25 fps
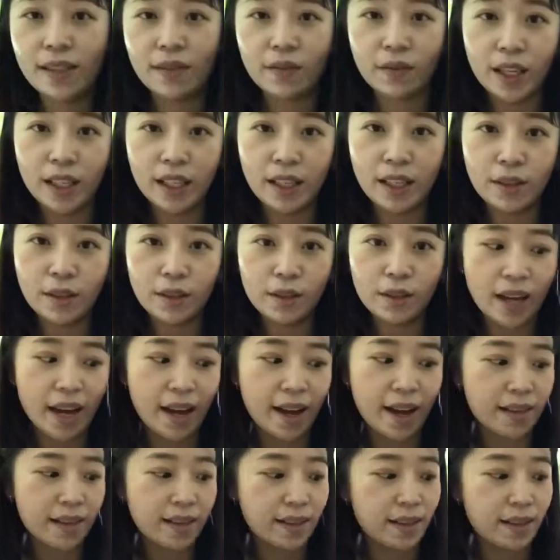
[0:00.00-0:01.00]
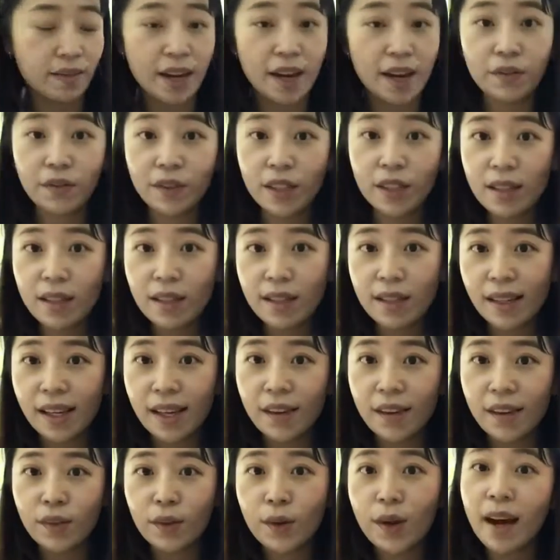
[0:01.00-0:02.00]
video as a reference
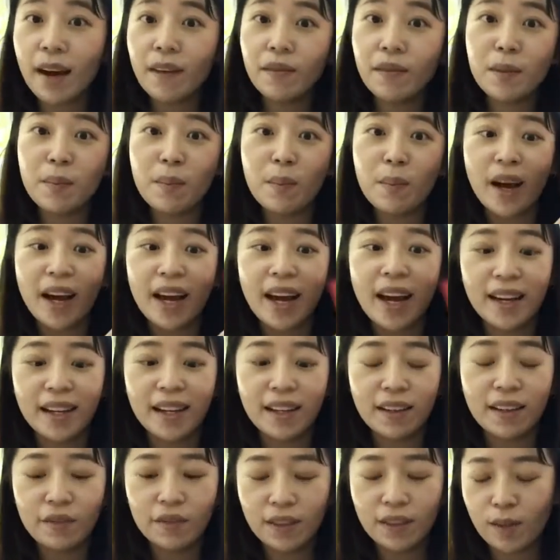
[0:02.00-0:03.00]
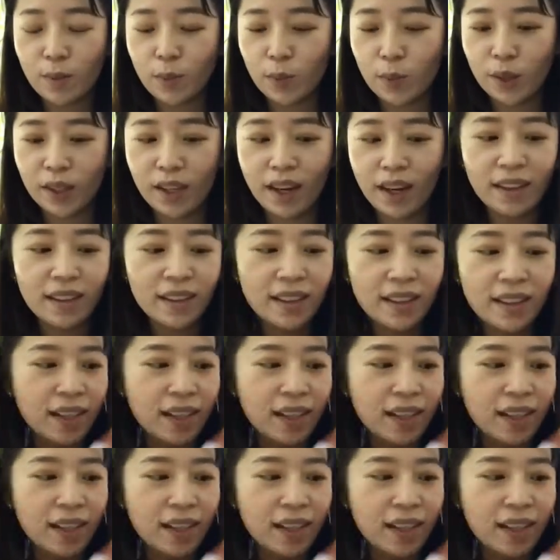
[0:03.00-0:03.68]
if you haven't bought any of this product.